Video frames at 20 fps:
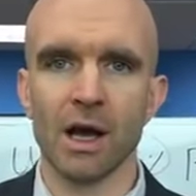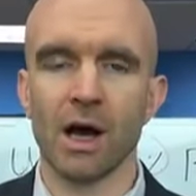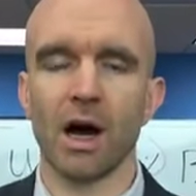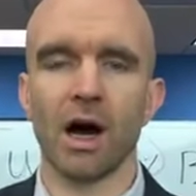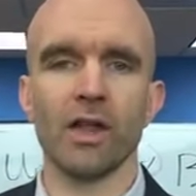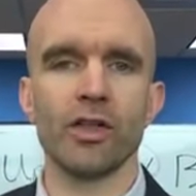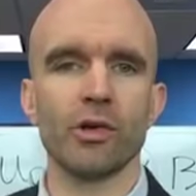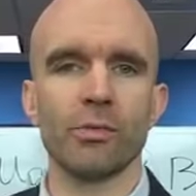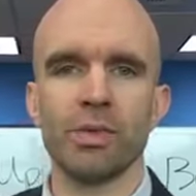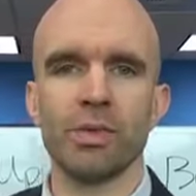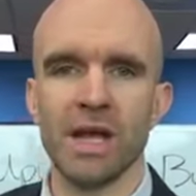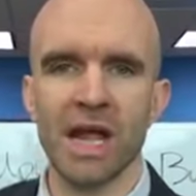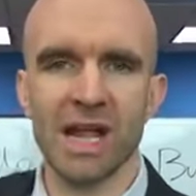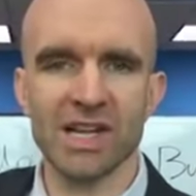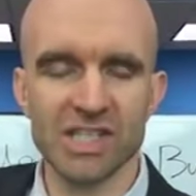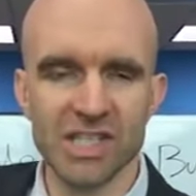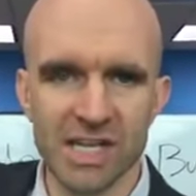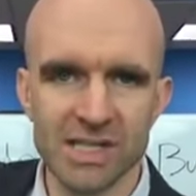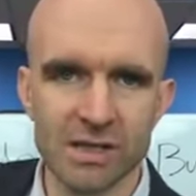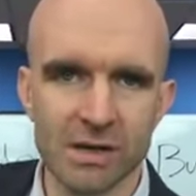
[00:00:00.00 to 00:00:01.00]
Other
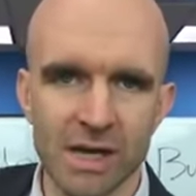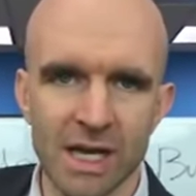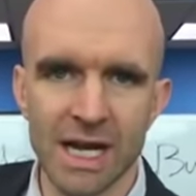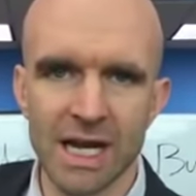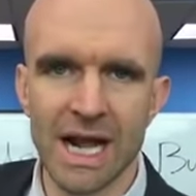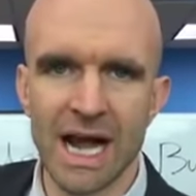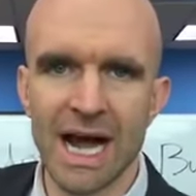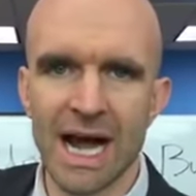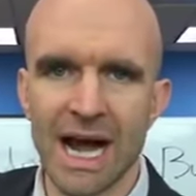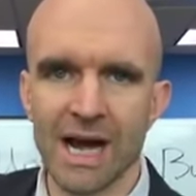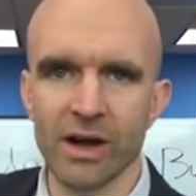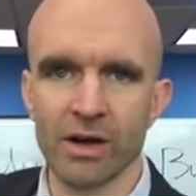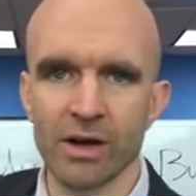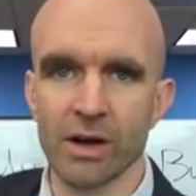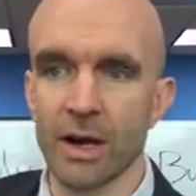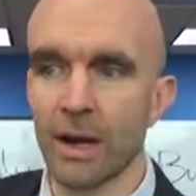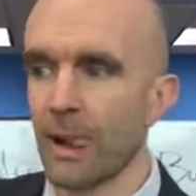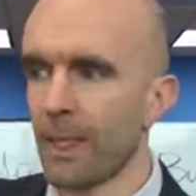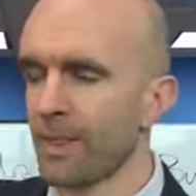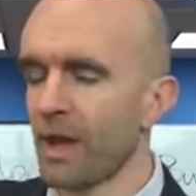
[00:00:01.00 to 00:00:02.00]
PhDs are getting
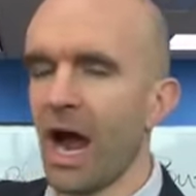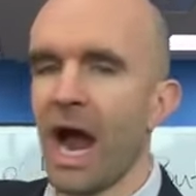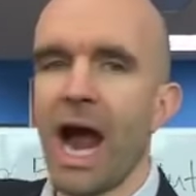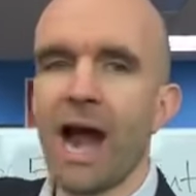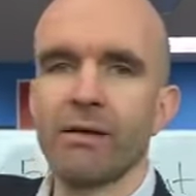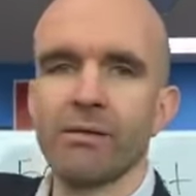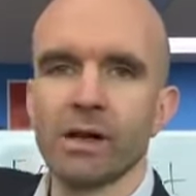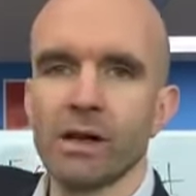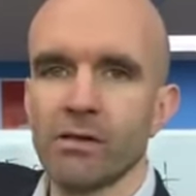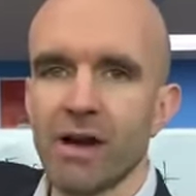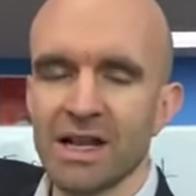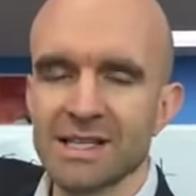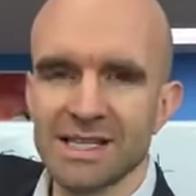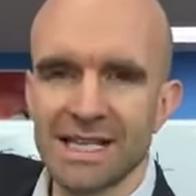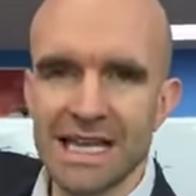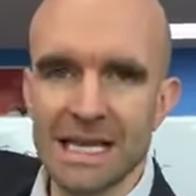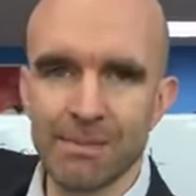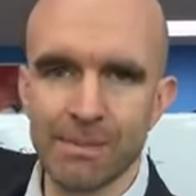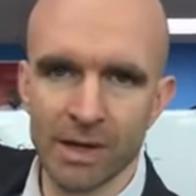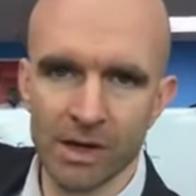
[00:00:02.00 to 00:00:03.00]
hired. The hiring rates
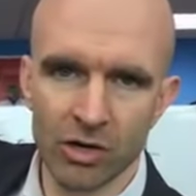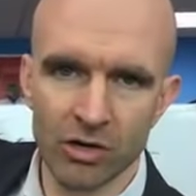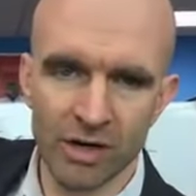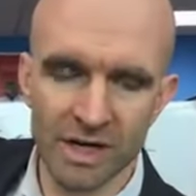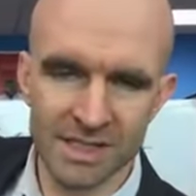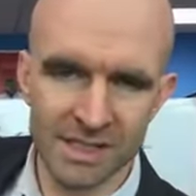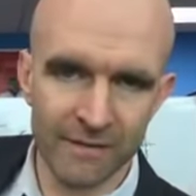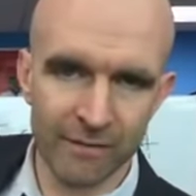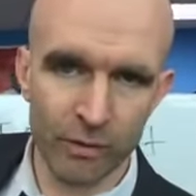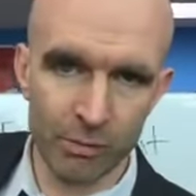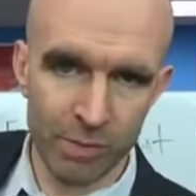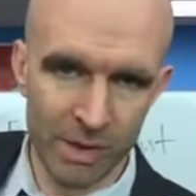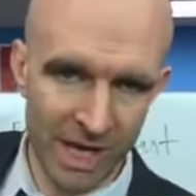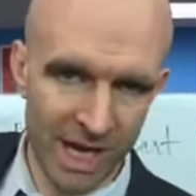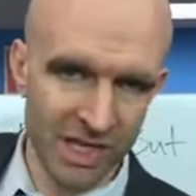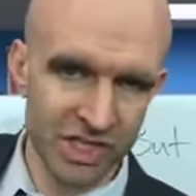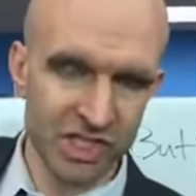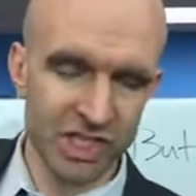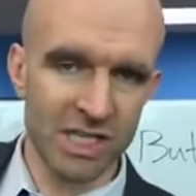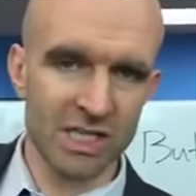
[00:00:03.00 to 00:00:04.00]
keep increasing for
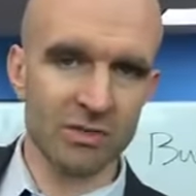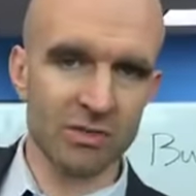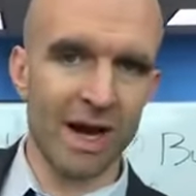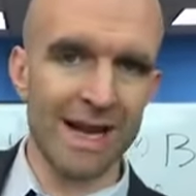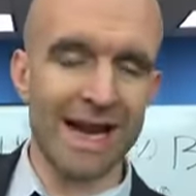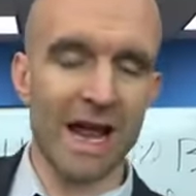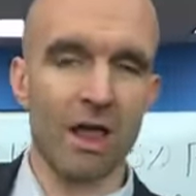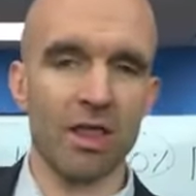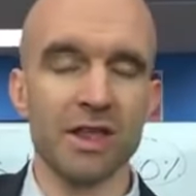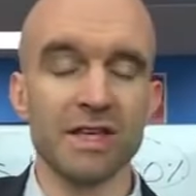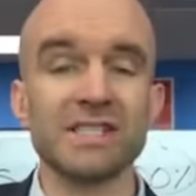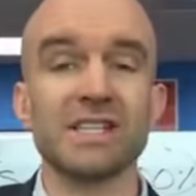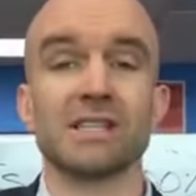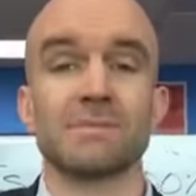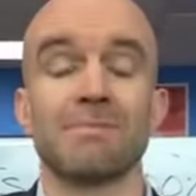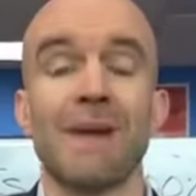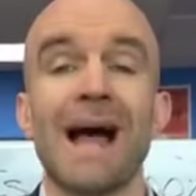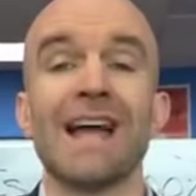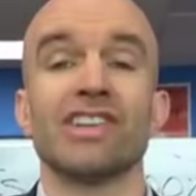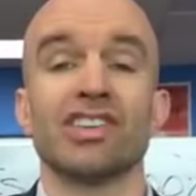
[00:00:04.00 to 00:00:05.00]
PhDs right now. This
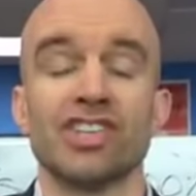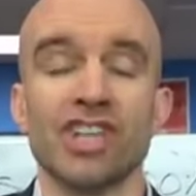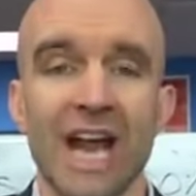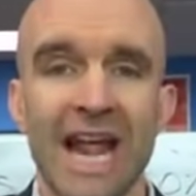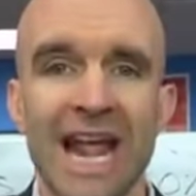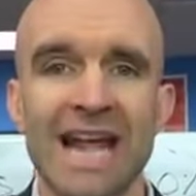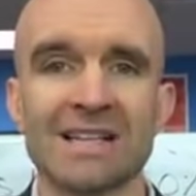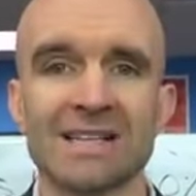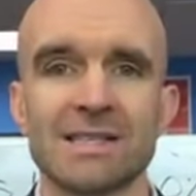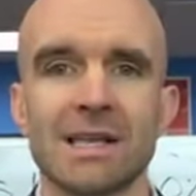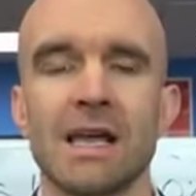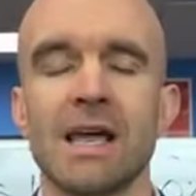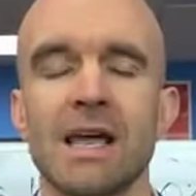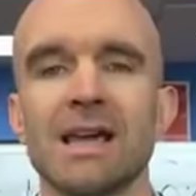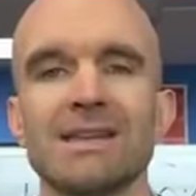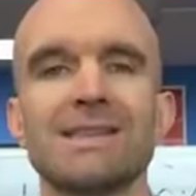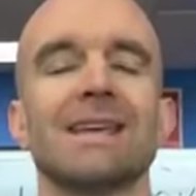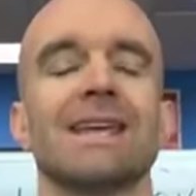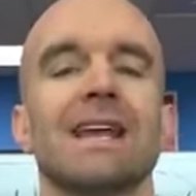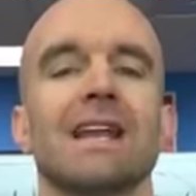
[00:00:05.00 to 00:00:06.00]
is my chance
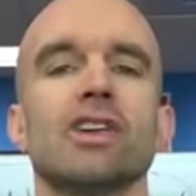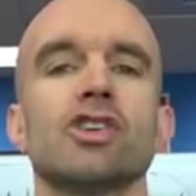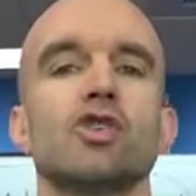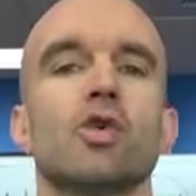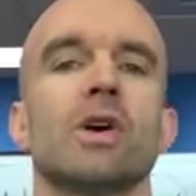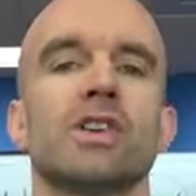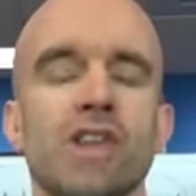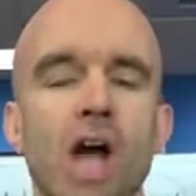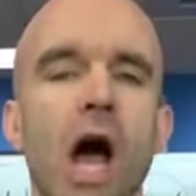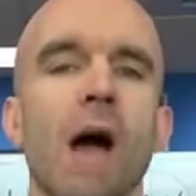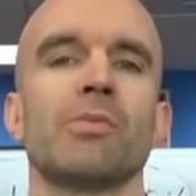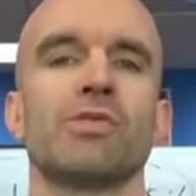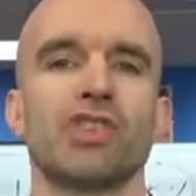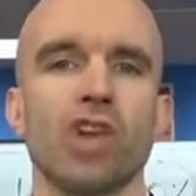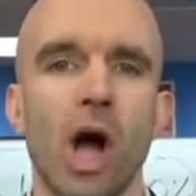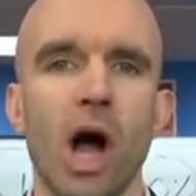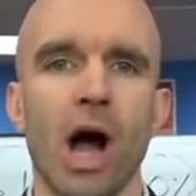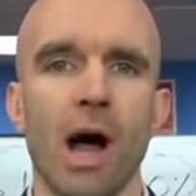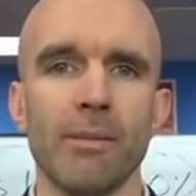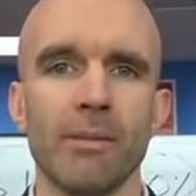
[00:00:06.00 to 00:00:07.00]
to get into a top
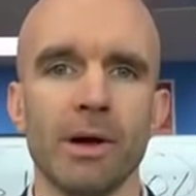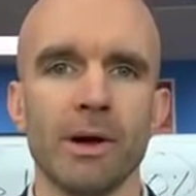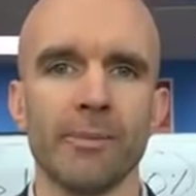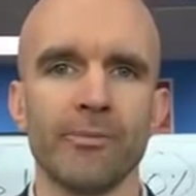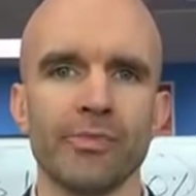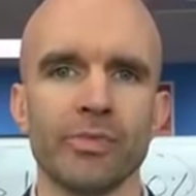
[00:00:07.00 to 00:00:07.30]
job.